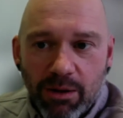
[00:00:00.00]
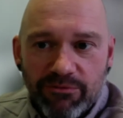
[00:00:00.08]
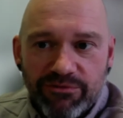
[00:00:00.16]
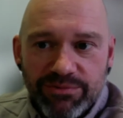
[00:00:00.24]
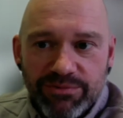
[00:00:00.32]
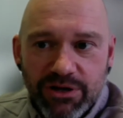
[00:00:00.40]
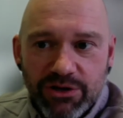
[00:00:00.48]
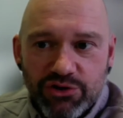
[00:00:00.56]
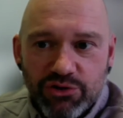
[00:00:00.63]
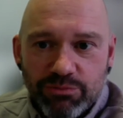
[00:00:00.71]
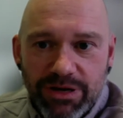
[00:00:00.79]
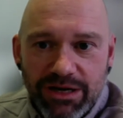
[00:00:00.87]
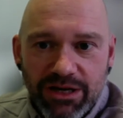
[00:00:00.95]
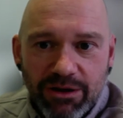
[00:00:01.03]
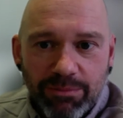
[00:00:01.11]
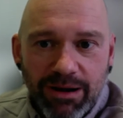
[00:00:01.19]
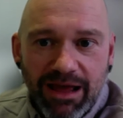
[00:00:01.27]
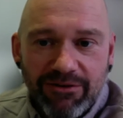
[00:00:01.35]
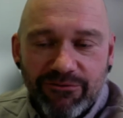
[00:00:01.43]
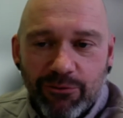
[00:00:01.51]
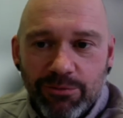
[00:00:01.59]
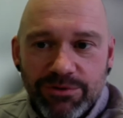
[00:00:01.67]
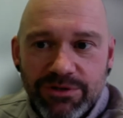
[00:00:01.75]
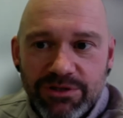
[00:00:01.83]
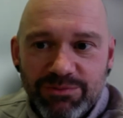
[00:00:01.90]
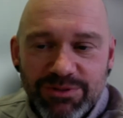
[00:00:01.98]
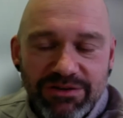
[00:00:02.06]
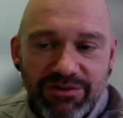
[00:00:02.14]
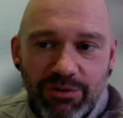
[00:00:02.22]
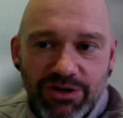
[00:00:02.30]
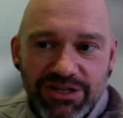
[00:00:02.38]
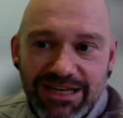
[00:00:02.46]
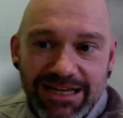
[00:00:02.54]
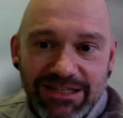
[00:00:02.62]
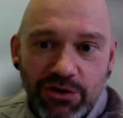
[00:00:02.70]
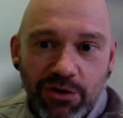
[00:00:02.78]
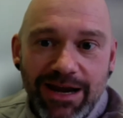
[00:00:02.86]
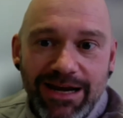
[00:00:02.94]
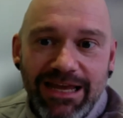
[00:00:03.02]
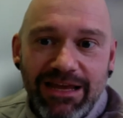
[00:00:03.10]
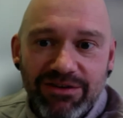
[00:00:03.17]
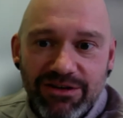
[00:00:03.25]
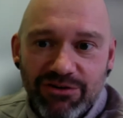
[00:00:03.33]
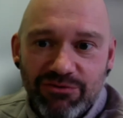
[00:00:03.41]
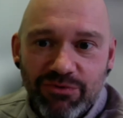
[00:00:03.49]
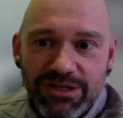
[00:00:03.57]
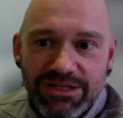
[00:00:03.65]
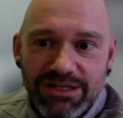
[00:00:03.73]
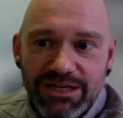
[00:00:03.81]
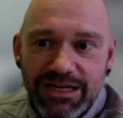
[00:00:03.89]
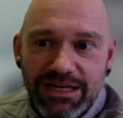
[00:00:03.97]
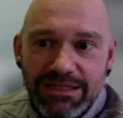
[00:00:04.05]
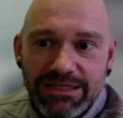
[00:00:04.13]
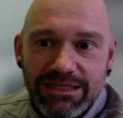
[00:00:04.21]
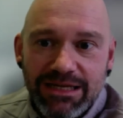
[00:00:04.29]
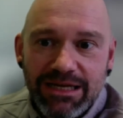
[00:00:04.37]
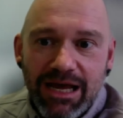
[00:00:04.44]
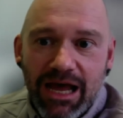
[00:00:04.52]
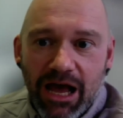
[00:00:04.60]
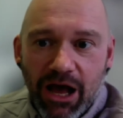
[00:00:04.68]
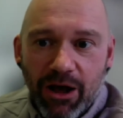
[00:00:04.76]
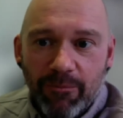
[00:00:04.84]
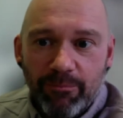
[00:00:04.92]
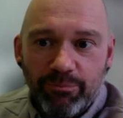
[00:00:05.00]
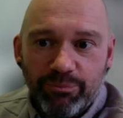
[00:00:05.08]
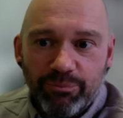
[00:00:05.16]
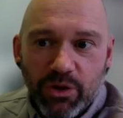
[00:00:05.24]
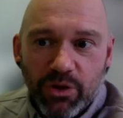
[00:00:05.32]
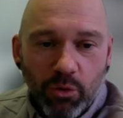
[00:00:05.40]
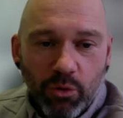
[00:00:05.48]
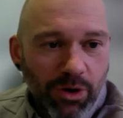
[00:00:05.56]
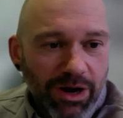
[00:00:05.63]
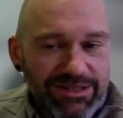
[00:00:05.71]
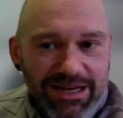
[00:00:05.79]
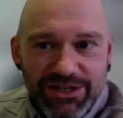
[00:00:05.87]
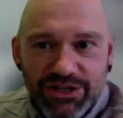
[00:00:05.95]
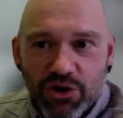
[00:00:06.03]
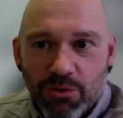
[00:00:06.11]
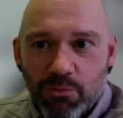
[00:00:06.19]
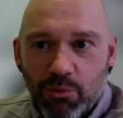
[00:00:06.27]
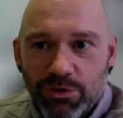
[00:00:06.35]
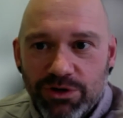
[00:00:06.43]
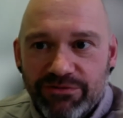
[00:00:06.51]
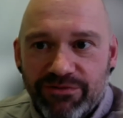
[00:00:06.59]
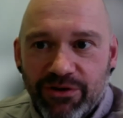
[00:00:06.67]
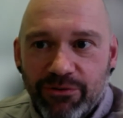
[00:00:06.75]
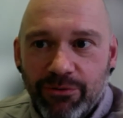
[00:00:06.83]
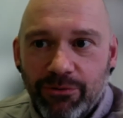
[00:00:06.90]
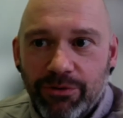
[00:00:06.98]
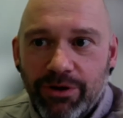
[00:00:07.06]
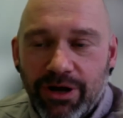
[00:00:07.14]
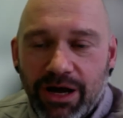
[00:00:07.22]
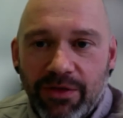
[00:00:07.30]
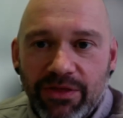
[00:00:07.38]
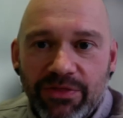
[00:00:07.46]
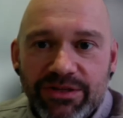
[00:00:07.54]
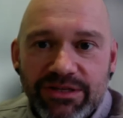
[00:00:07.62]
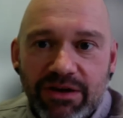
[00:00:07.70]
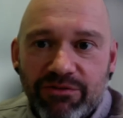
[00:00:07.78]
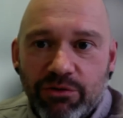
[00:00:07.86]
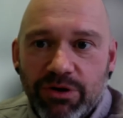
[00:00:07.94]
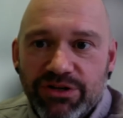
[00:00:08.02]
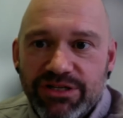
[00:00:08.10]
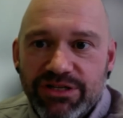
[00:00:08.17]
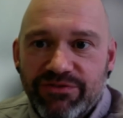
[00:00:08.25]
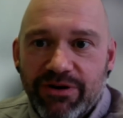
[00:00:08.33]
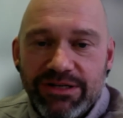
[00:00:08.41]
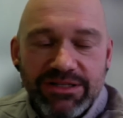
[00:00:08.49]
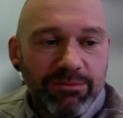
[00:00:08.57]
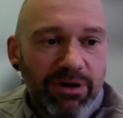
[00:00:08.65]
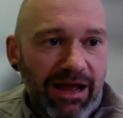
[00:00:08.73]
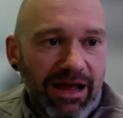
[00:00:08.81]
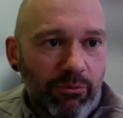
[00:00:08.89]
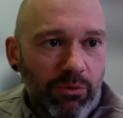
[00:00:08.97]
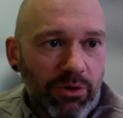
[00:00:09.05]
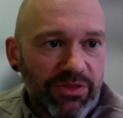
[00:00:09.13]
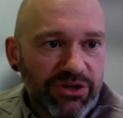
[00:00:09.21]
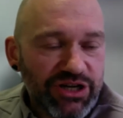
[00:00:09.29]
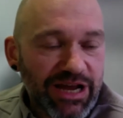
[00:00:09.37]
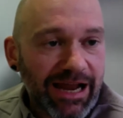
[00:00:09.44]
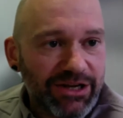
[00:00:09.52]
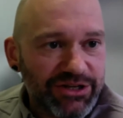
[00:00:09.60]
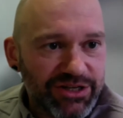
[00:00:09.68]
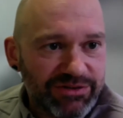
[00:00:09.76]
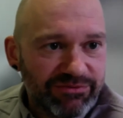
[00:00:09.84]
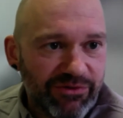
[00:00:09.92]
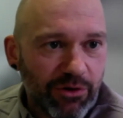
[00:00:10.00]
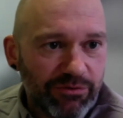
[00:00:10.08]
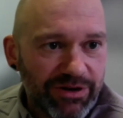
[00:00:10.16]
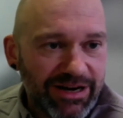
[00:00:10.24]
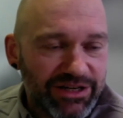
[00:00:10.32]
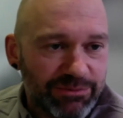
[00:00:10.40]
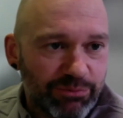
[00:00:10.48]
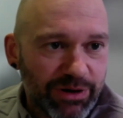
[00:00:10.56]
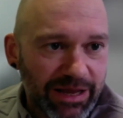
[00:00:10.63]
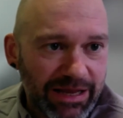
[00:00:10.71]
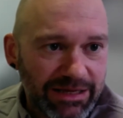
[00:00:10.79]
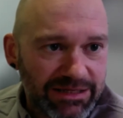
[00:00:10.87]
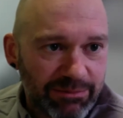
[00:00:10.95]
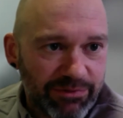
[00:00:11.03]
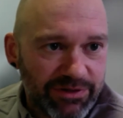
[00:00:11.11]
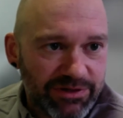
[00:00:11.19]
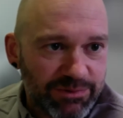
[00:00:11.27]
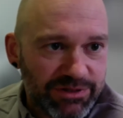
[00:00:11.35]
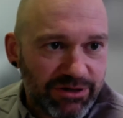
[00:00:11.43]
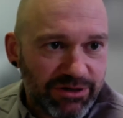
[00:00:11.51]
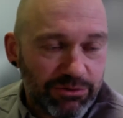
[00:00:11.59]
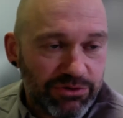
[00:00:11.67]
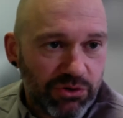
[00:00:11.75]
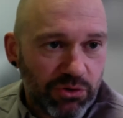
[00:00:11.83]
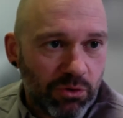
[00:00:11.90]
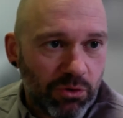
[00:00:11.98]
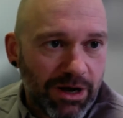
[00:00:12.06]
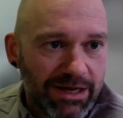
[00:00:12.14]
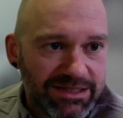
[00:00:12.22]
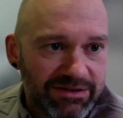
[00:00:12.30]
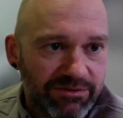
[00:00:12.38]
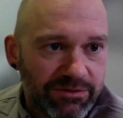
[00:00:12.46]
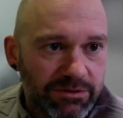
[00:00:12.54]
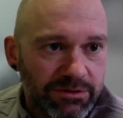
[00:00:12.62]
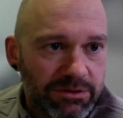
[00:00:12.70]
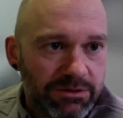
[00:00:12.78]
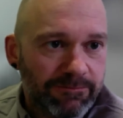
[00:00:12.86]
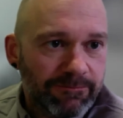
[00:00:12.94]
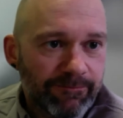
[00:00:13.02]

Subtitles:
from social media platforms. And specific questions: has it got any easier in recent years, or has it actually got more difficult? And then there's the other question is very similar: what are the challenges involved in actually bringing some of this material to court as evidence?